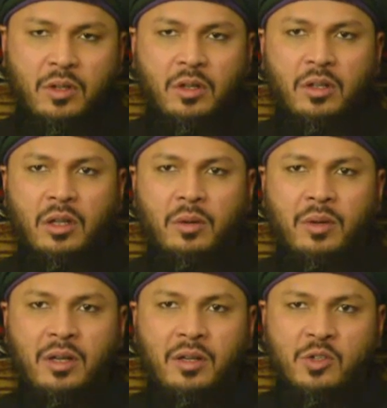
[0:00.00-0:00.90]
There
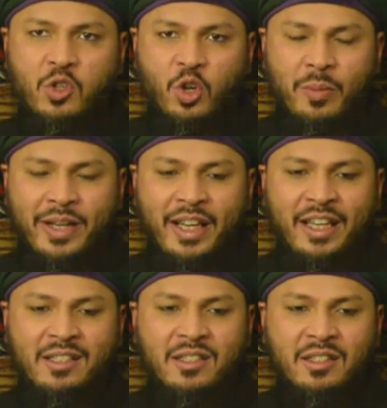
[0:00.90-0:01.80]
were so many
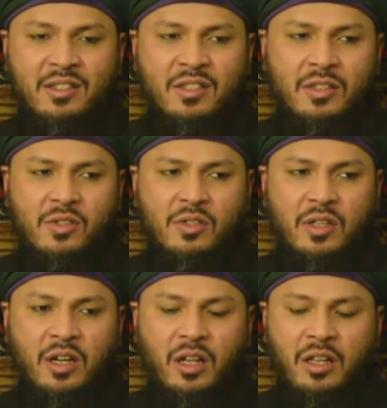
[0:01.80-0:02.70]
instances
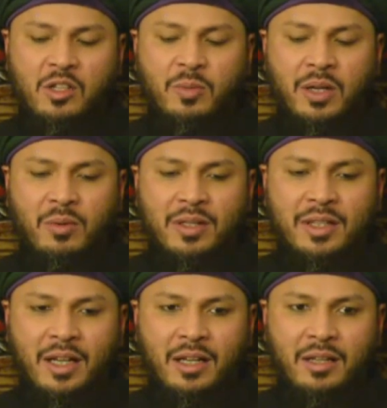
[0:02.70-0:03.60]
that Allah subhanahu wa
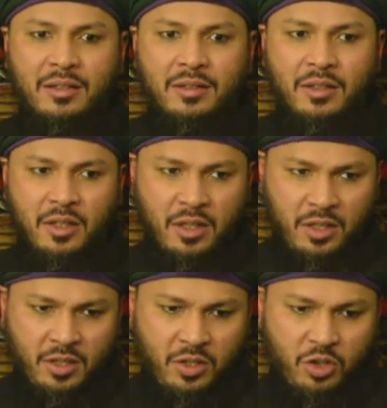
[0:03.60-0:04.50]
ta'ala
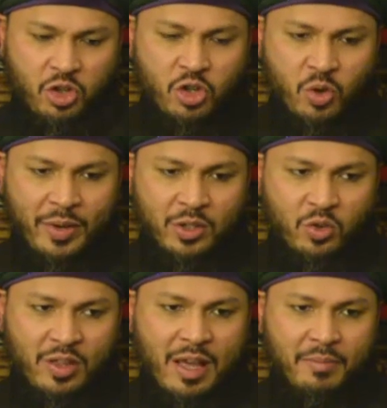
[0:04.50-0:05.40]
showing to
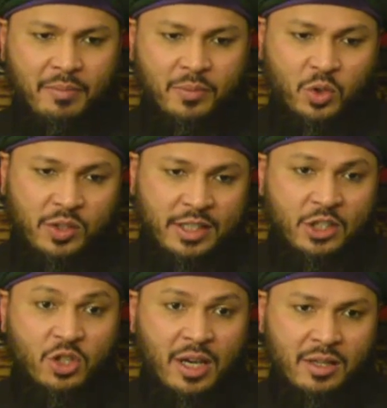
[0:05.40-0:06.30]
them to
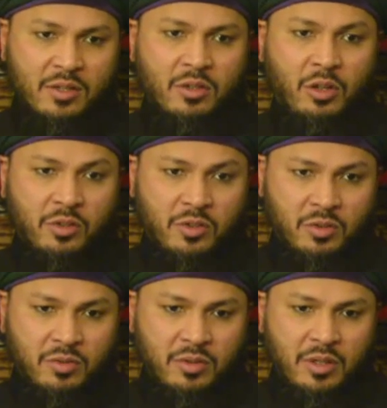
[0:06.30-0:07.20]
teach us also
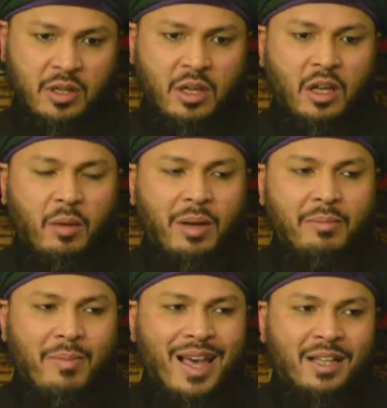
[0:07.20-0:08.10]
about
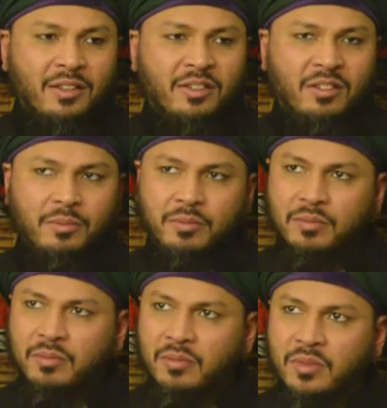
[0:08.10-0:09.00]
man's
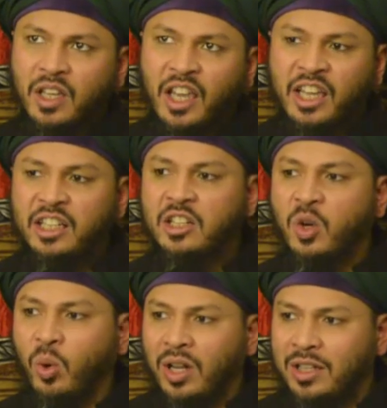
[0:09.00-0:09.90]
inner
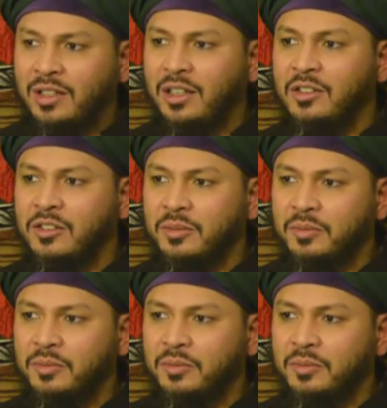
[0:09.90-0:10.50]
qualities,